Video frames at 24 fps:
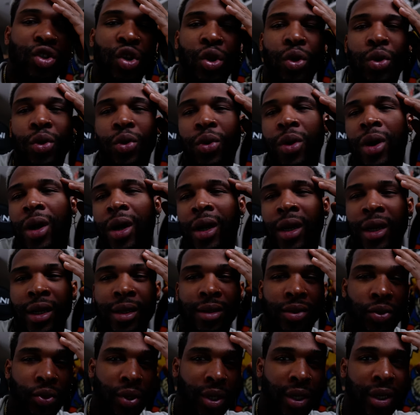200,
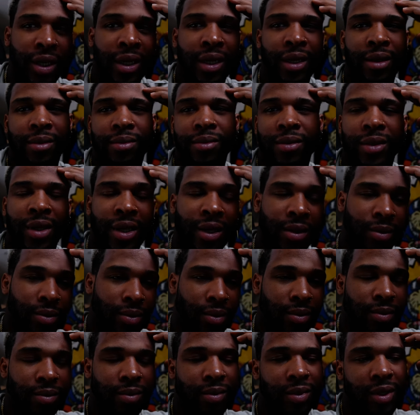300, you know,
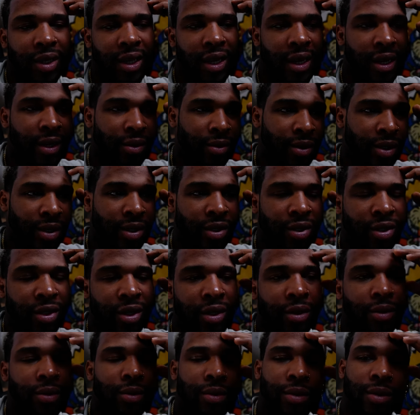calories or
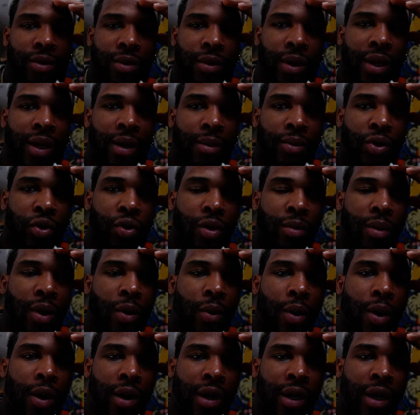so while I'm doing my
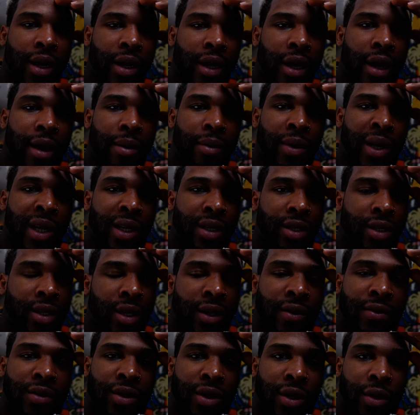walking and gaming and
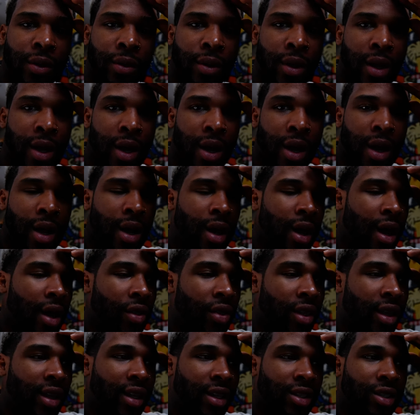stuff. So I
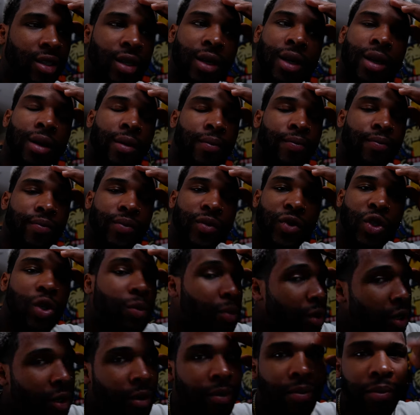think it's uh,
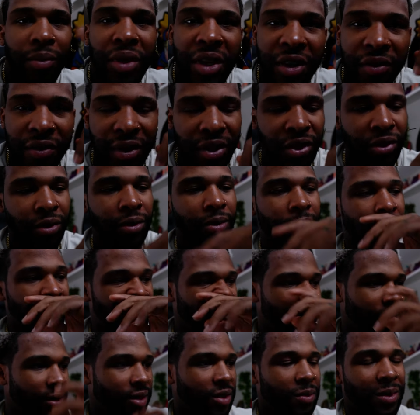super beneficial,
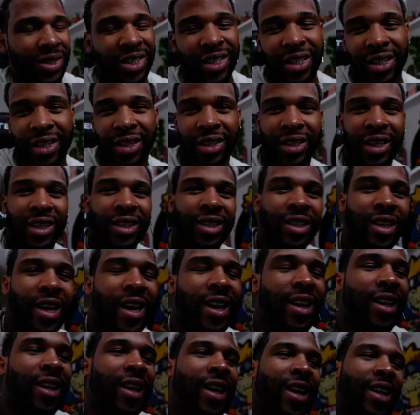especially since I
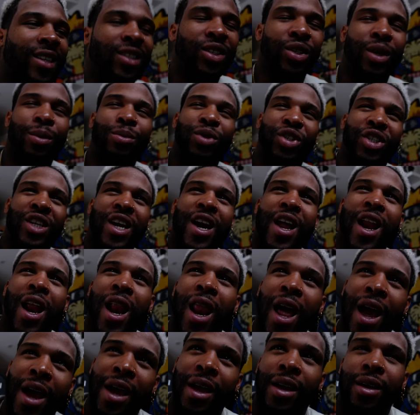snack a lot. So I'm just kind of
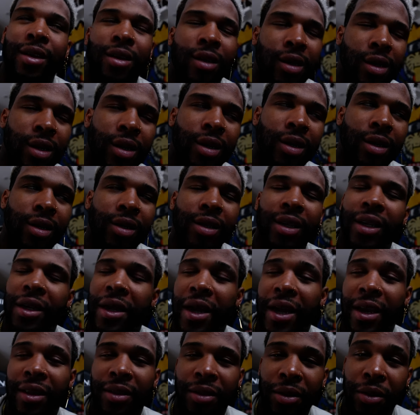like
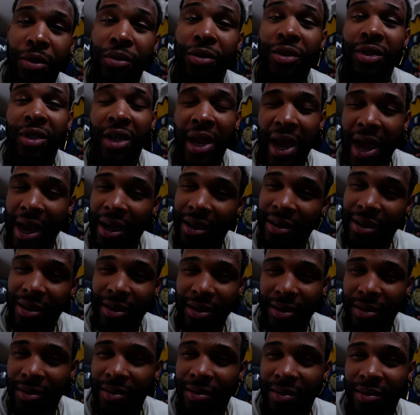negating those
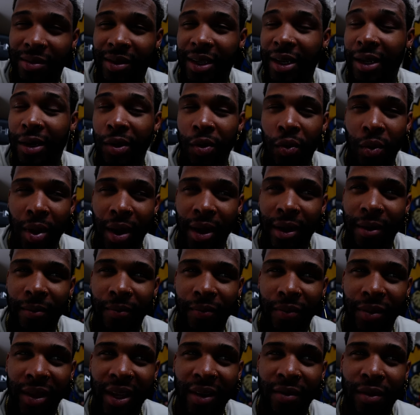snacks in a way,
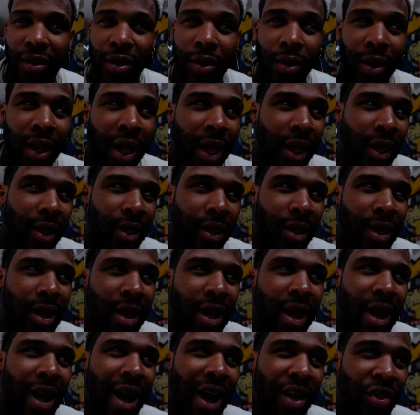even though like
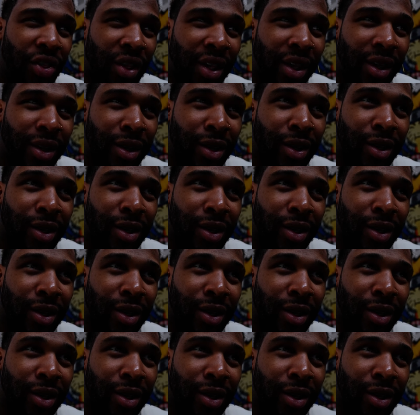I think